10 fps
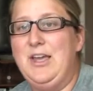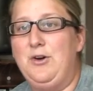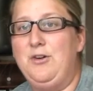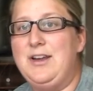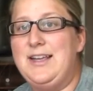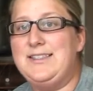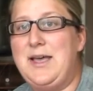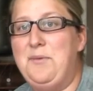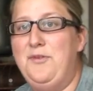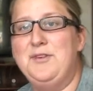organize
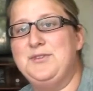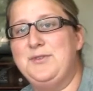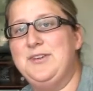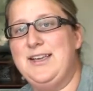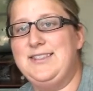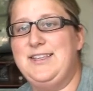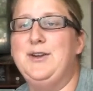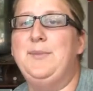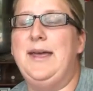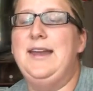that before school gets
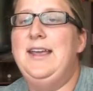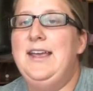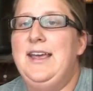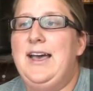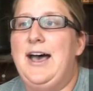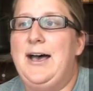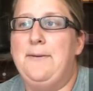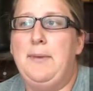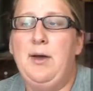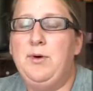here, but
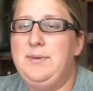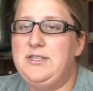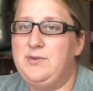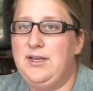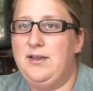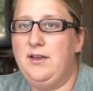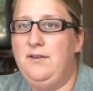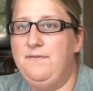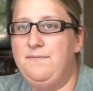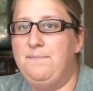I will be doing
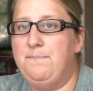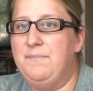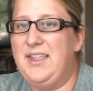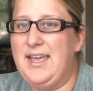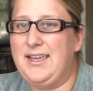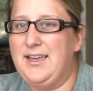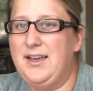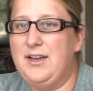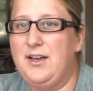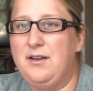like
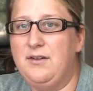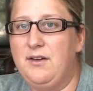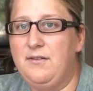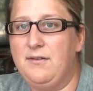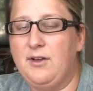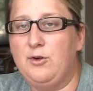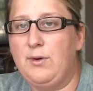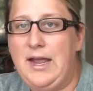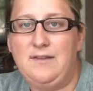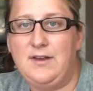
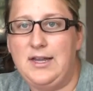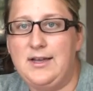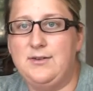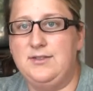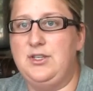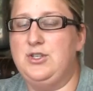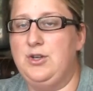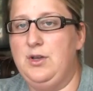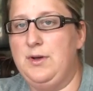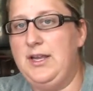grade videos to
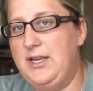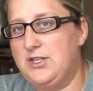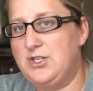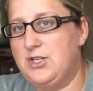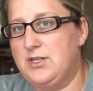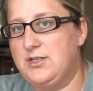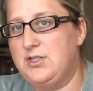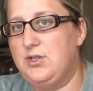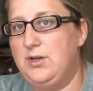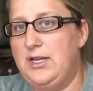show you what each
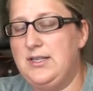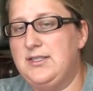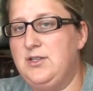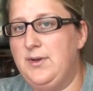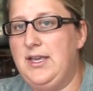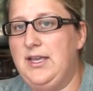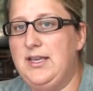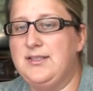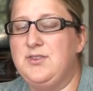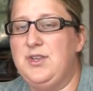student is
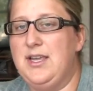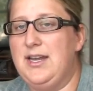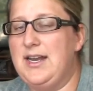doing, and so you can get an